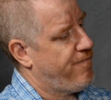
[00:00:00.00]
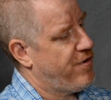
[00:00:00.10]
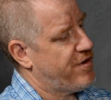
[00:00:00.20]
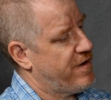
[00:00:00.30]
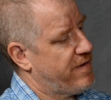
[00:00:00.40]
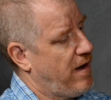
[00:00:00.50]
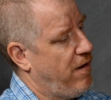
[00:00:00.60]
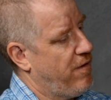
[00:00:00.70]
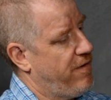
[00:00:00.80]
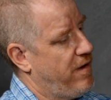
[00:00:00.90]
push this
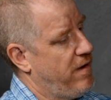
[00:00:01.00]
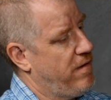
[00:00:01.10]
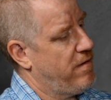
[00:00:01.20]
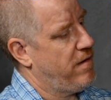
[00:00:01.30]
out of the